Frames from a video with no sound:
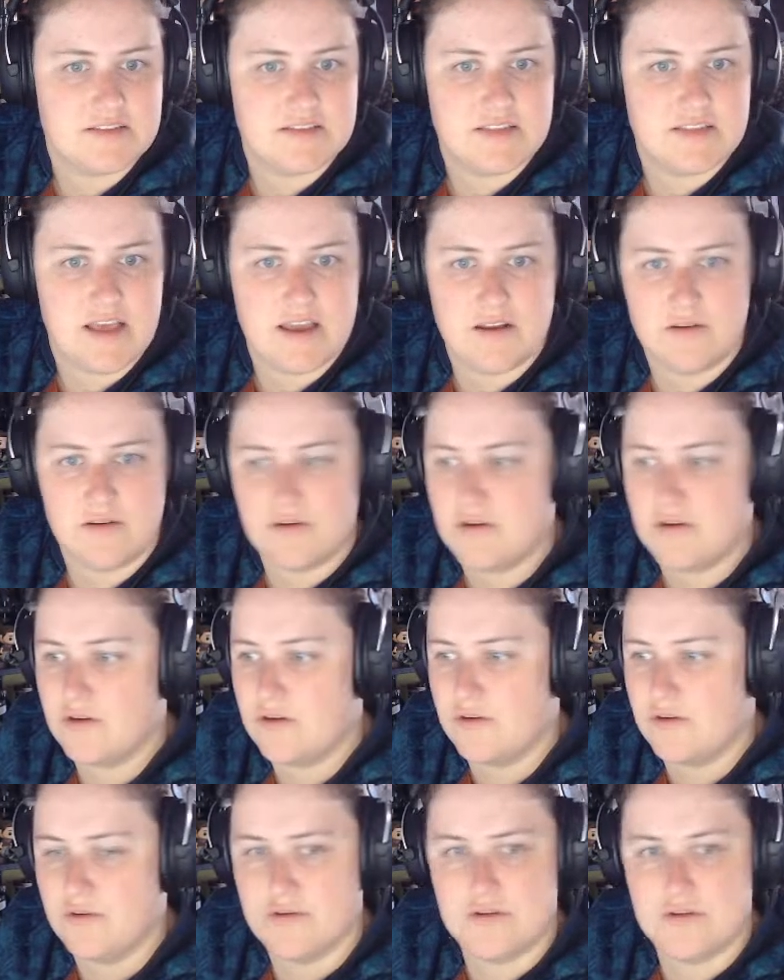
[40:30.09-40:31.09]
they look
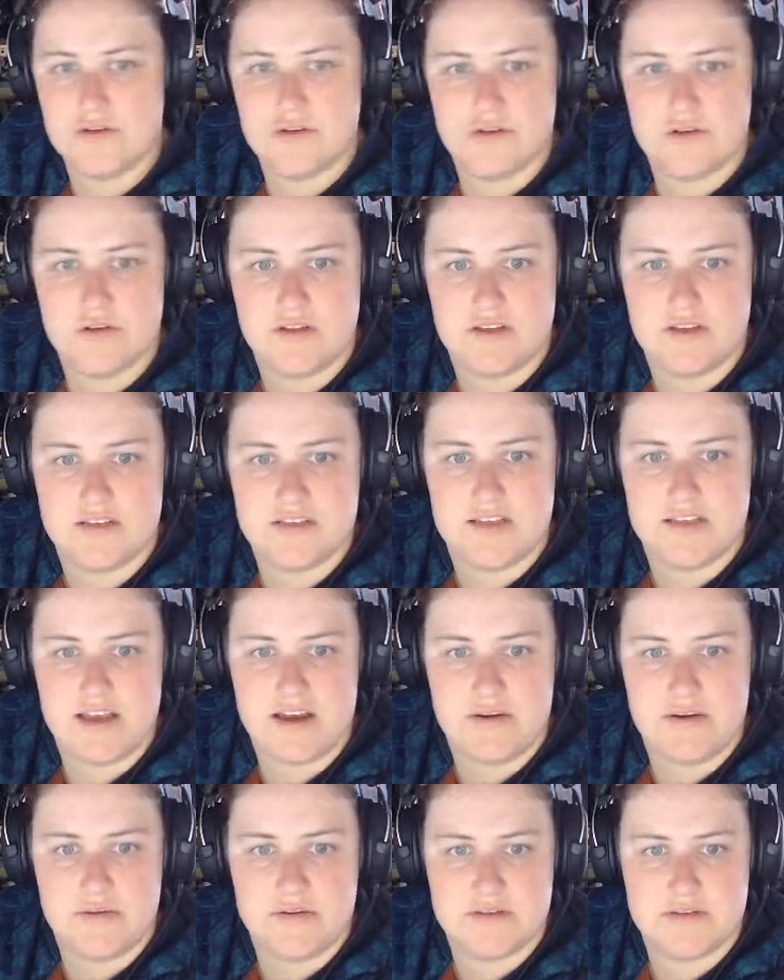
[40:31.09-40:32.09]
good, these
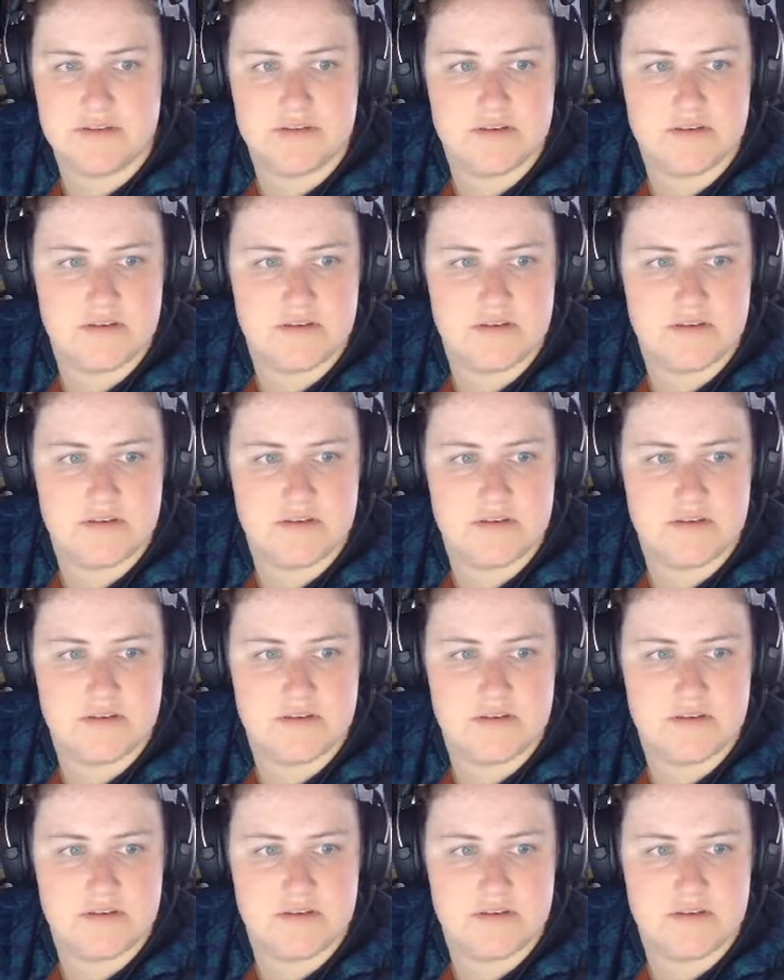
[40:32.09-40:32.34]
towers.